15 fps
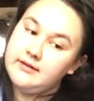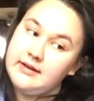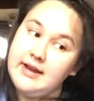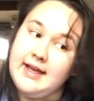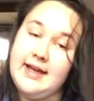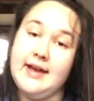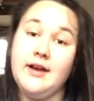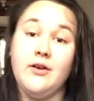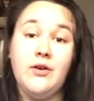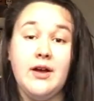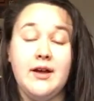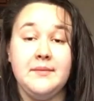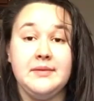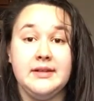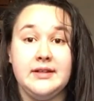now
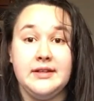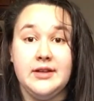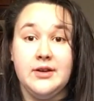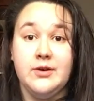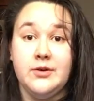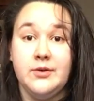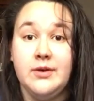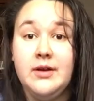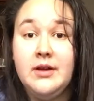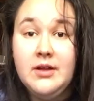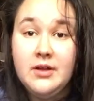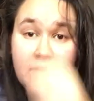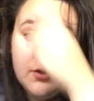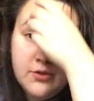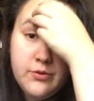I'm gonna go
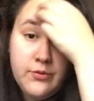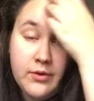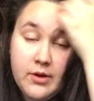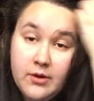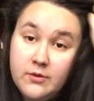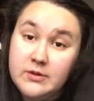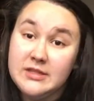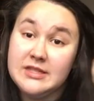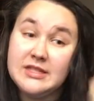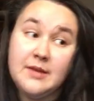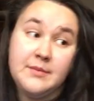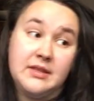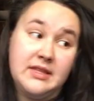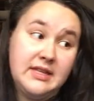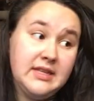throw
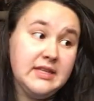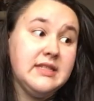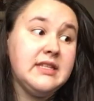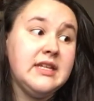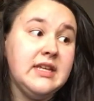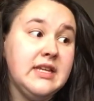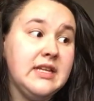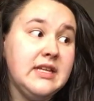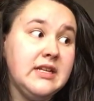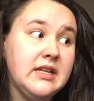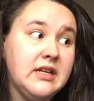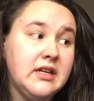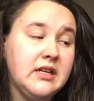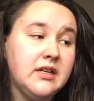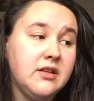some of these in
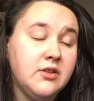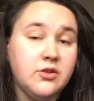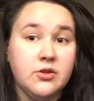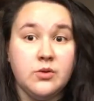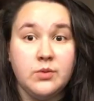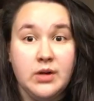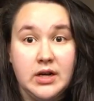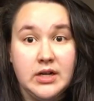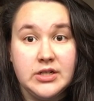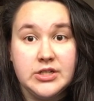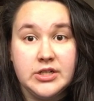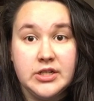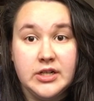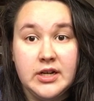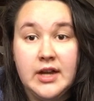the
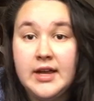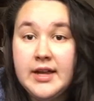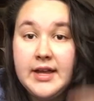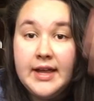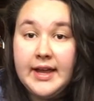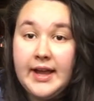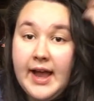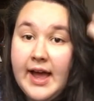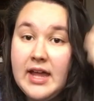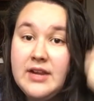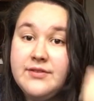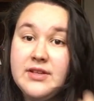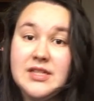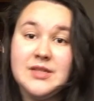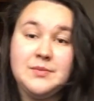washer and kind
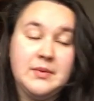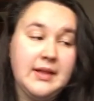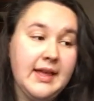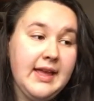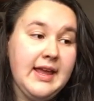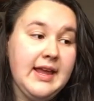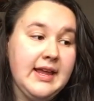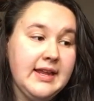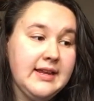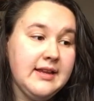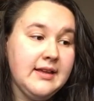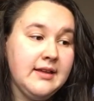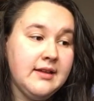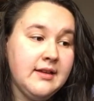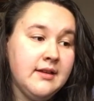of explain
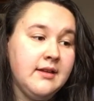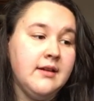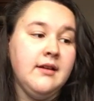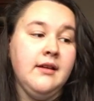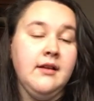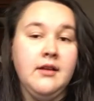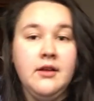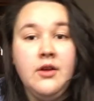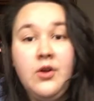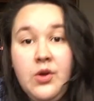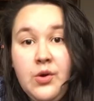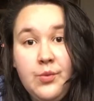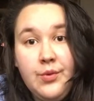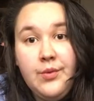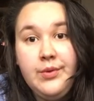
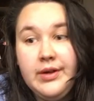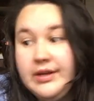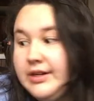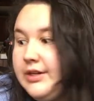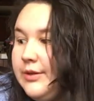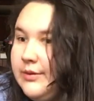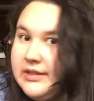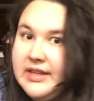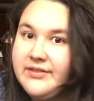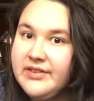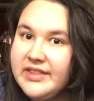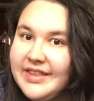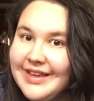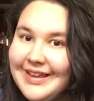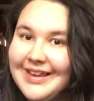what we're gonna do with
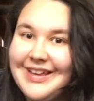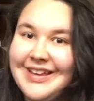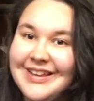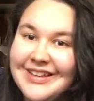everything.